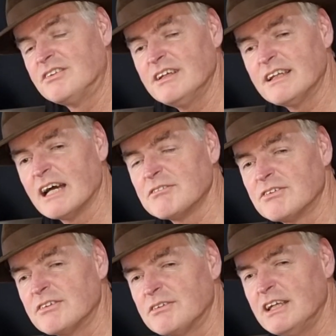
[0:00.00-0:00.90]
did have a
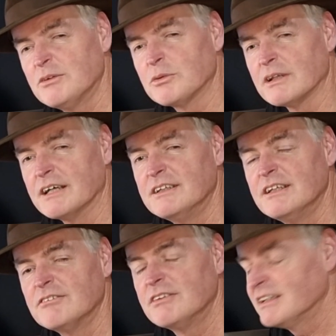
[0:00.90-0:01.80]
sequel. I
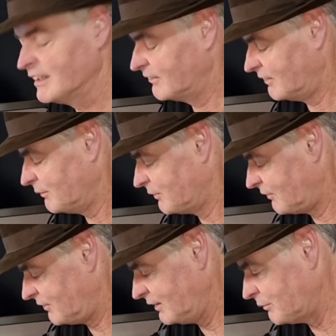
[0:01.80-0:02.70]
didn't realise there was a
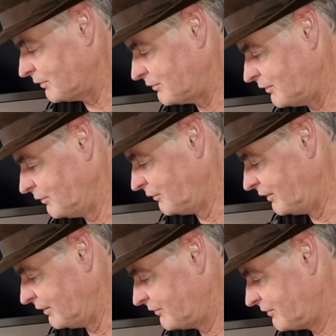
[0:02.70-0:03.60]
sequel to
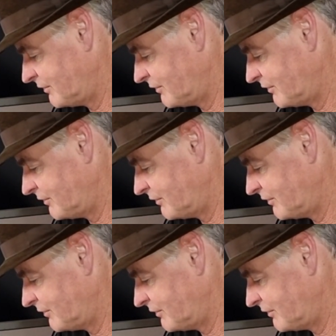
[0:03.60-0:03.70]
this,